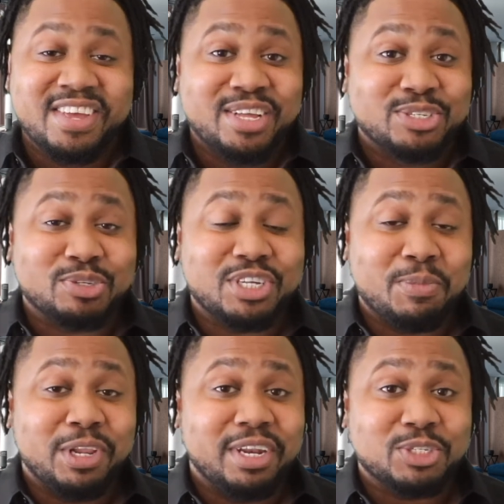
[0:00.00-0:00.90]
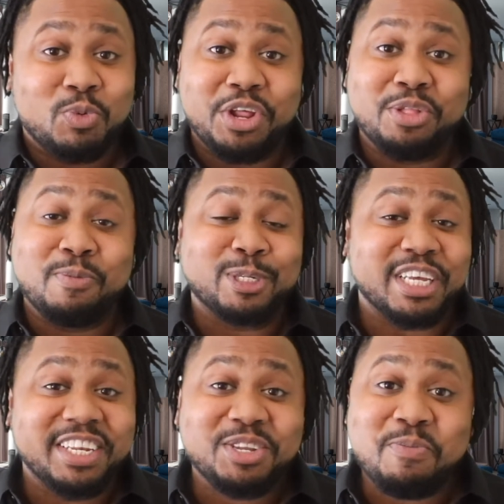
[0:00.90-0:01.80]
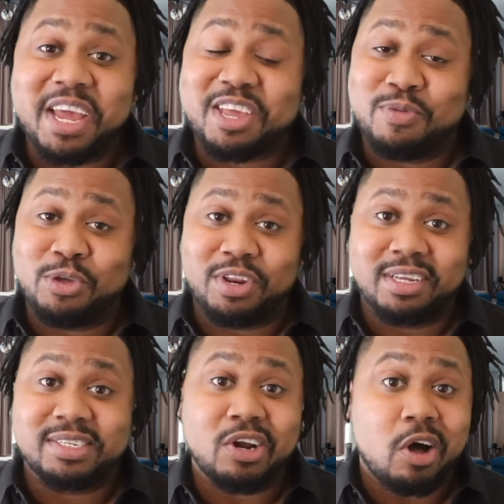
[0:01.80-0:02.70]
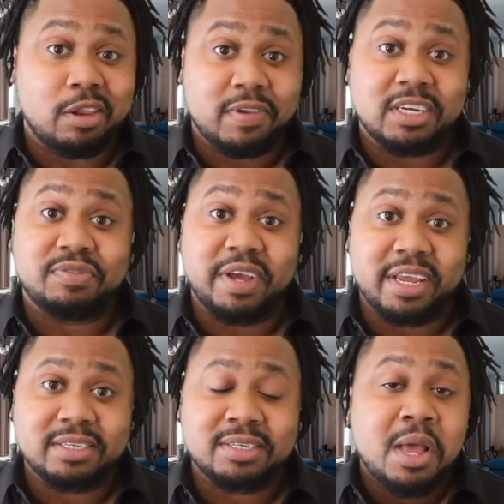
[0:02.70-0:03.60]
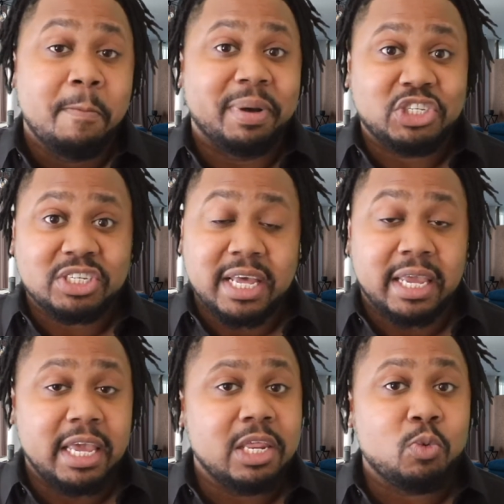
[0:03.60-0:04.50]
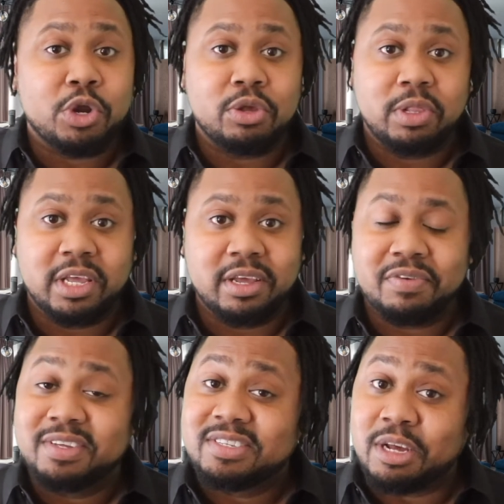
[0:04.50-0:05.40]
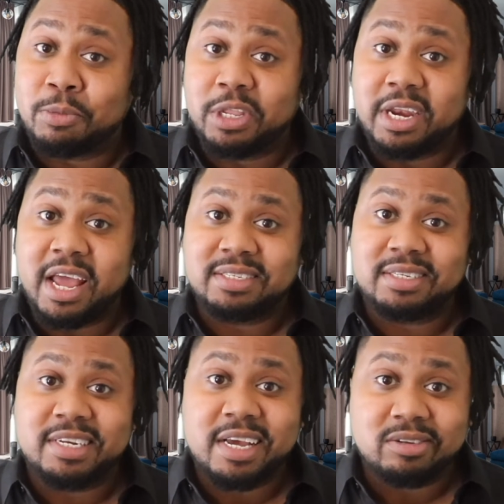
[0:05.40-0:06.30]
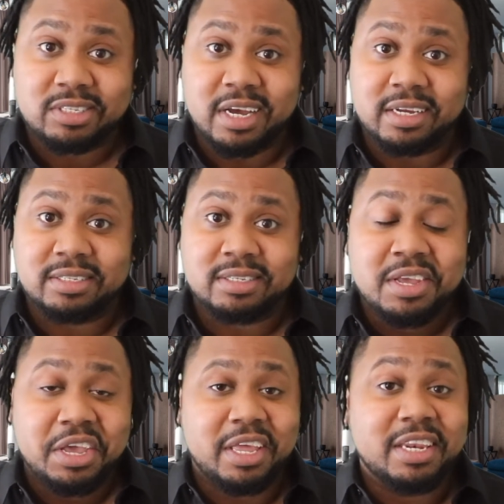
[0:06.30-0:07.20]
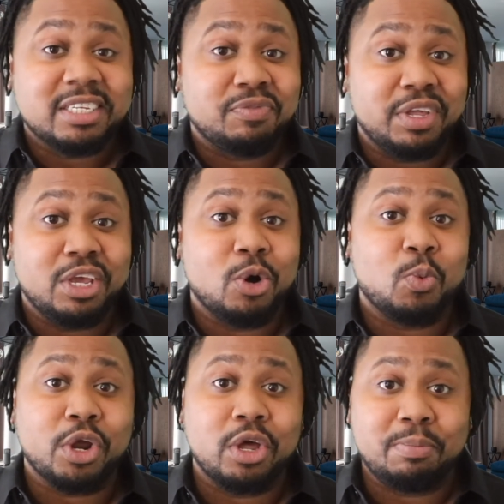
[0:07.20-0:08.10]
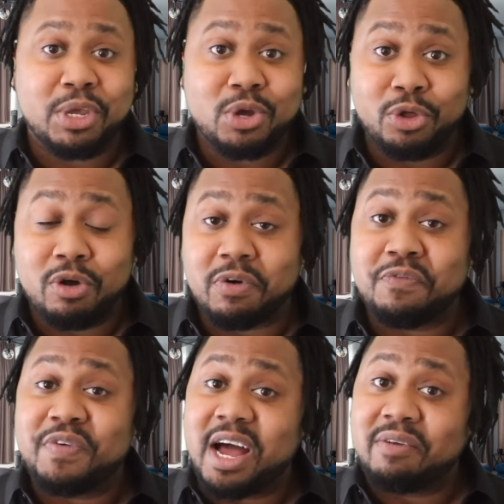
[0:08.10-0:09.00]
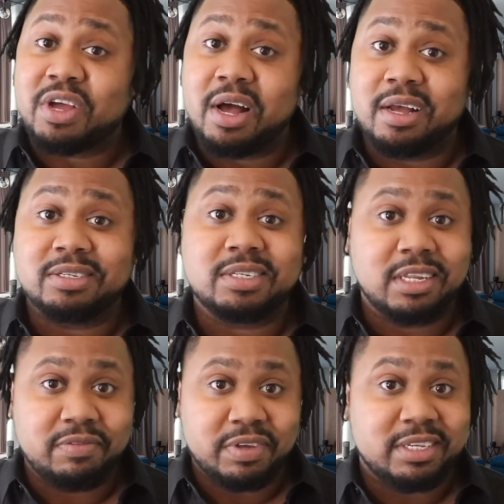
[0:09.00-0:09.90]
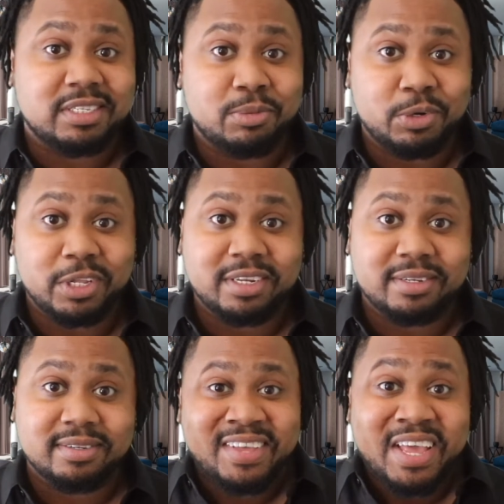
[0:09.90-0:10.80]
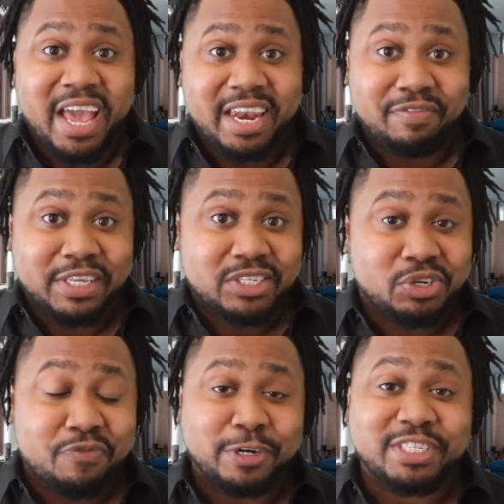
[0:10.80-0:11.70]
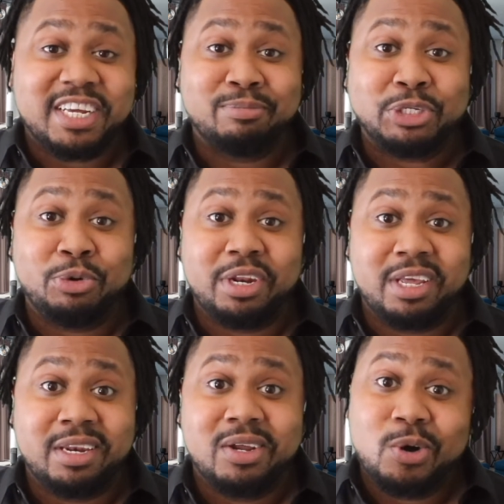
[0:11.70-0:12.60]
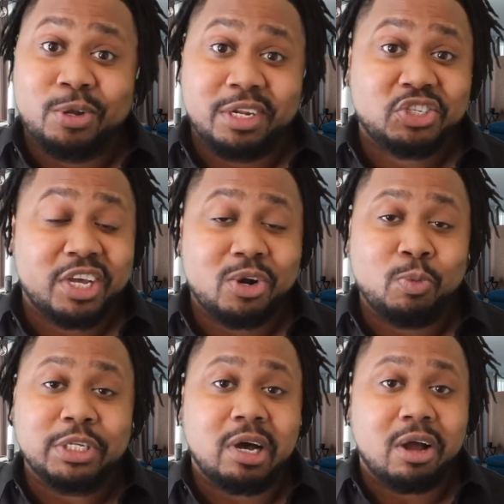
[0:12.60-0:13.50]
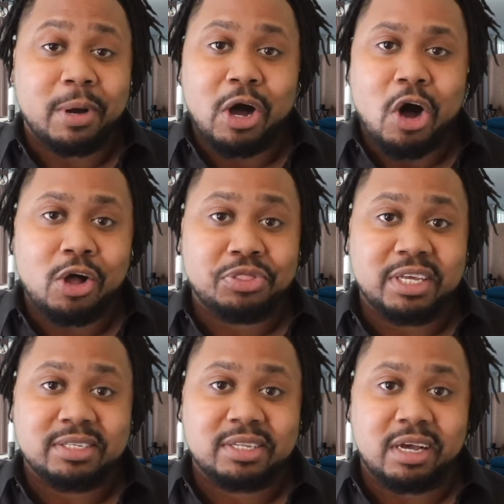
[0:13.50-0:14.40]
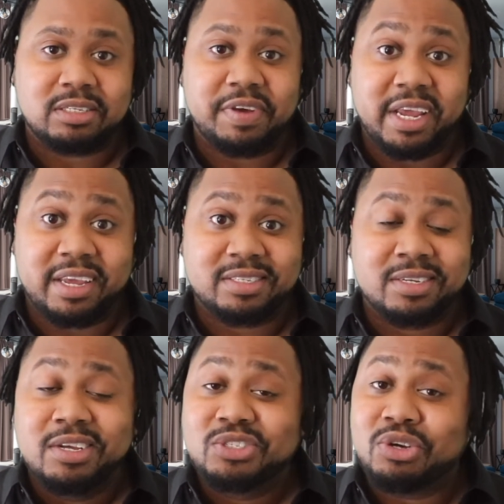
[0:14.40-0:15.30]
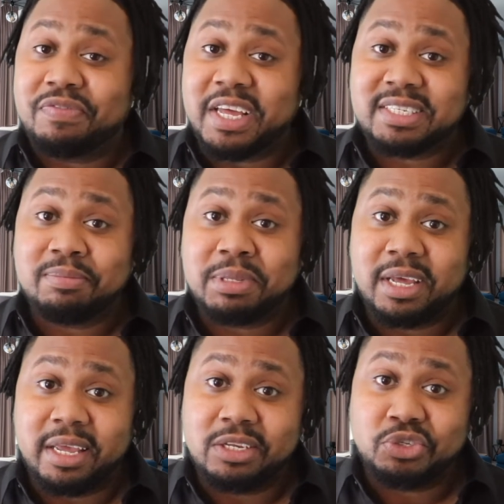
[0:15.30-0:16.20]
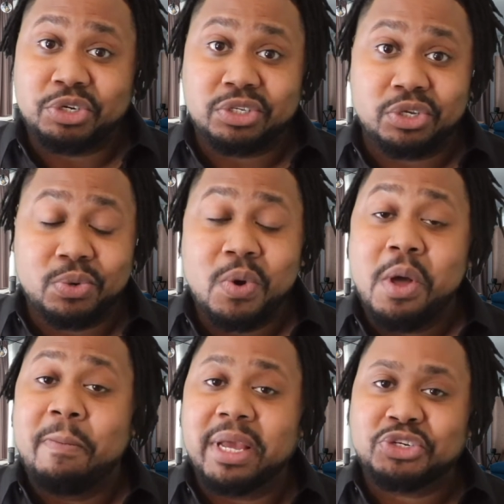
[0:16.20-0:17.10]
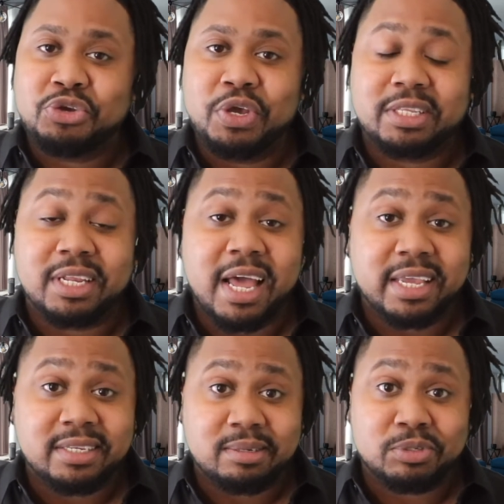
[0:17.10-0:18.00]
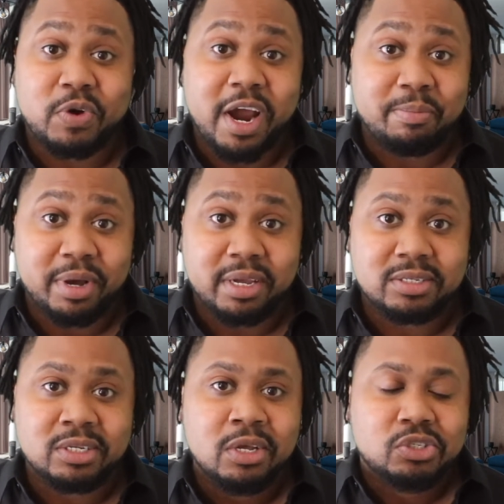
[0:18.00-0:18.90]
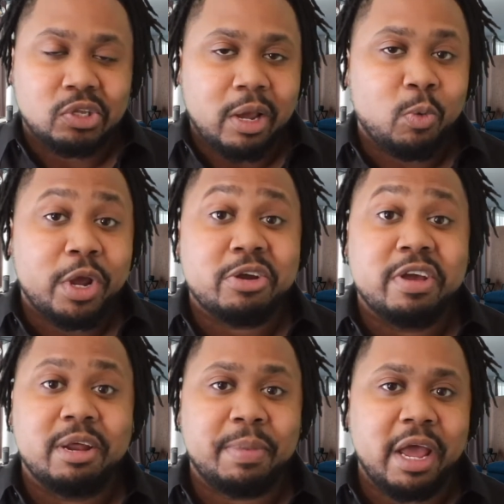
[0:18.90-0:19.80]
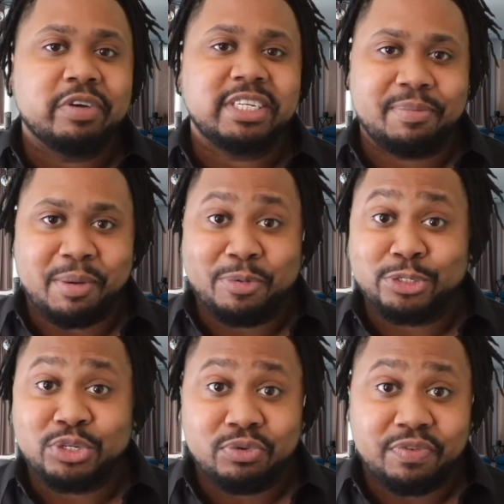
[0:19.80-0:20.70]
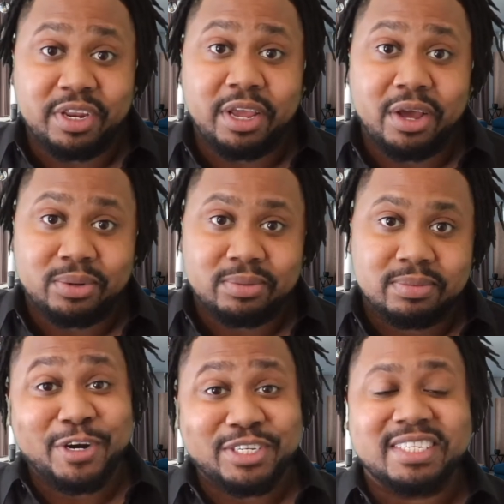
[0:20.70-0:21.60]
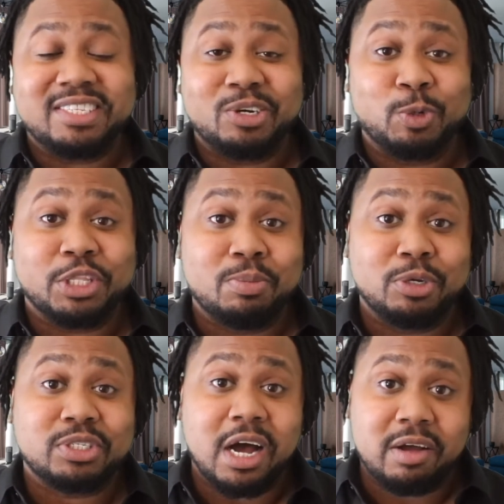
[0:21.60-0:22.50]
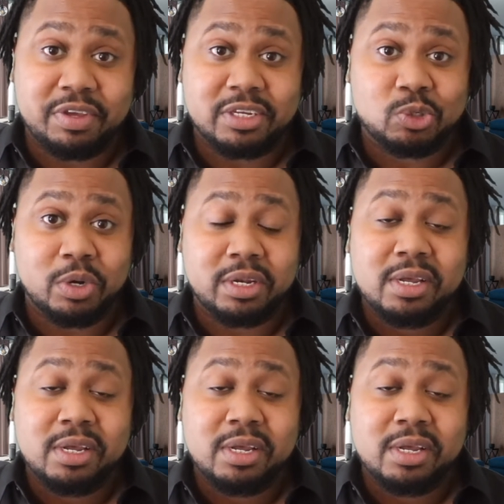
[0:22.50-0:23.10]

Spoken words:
So Summerlin is one of the most in-demand communities in all of Las Vegas. But just like anywhere you live, Summerlin has its downsides. In this video, we're going to be going over 5 cons to living in Summerlin. And if this is your first time tuning in, on this channel, we talk about all things Las Vegas. So if that's something that interests you, make sure you hit the like and subscribe buttons so that way you're hit up every time I post a new video. First, let's start with the most obvious one.